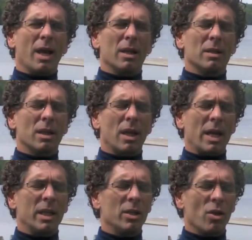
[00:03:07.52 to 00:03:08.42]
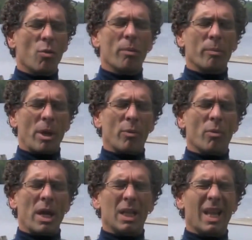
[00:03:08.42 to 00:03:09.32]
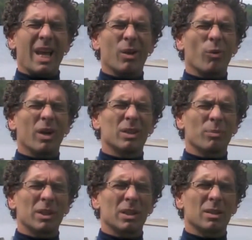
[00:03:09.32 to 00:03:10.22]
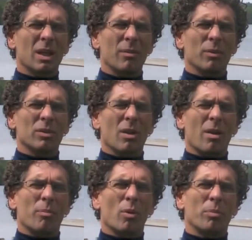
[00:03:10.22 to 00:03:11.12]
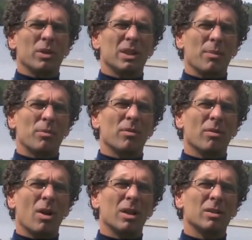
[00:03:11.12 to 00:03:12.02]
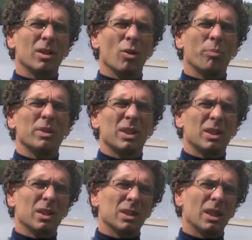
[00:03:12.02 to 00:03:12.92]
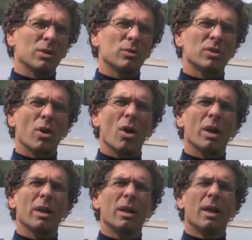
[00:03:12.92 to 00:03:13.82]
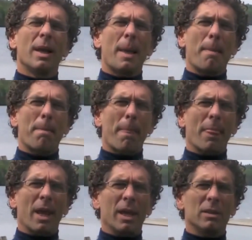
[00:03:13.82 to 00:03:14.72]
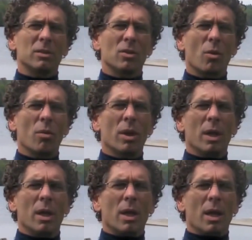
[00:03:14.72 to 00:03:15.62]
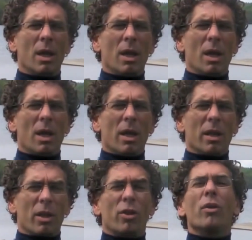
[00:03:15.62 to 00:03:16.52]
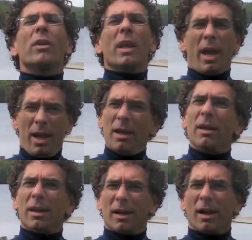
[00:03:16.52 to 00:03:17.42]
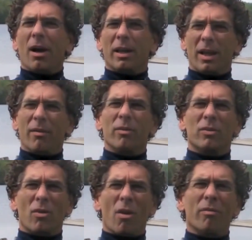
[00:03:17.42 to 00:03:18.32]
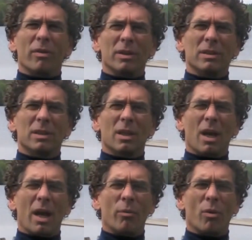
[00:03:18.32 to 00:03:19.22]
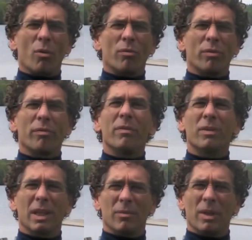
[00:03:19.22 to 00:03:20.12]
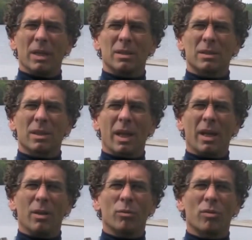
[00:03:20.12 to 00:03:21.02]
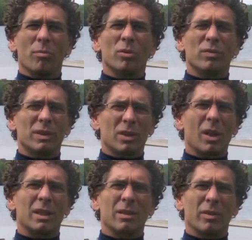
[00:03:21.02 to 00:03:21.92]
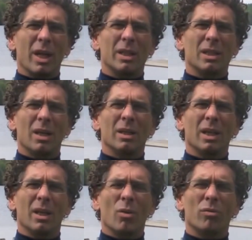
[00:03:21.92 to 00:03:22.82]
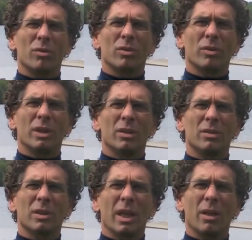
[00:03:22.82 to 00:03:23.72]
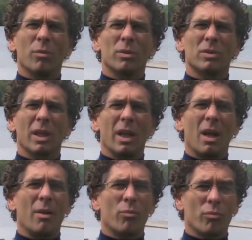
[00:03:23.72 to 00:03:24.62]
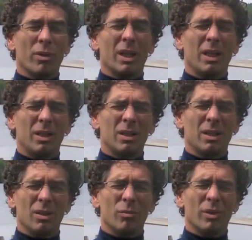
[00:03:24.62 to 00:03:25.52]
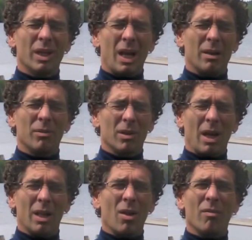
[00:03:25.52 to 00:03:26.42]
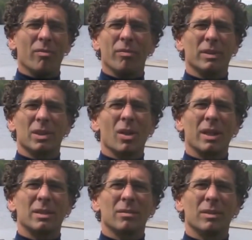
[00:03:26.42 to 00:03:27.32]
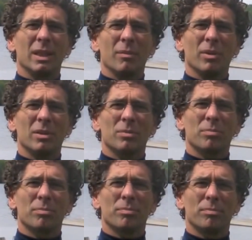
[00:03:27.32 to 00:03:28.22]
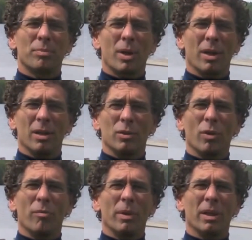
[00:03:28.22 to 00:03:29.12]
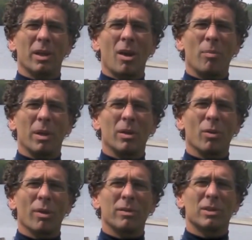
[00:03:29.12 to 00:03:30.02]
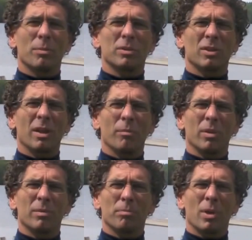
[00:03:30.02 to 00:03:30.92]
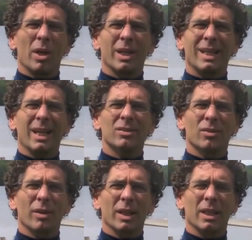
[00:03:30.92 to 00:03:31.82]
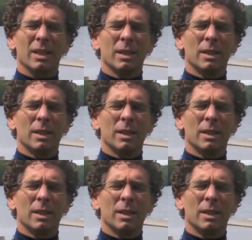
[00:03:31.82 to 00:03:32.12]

I didn't know where my right leg was. Much of the time there was a lot of proprioceptive loss. Position sense was gone. And so the third day of this conference, I rode for 15 minutes, and it was the most physical activity I'd done in over 2 years. And I really, I love physical activity. I mean, it's part of the joy of being a chiropractor. I don't have to sit behind a desk or anything.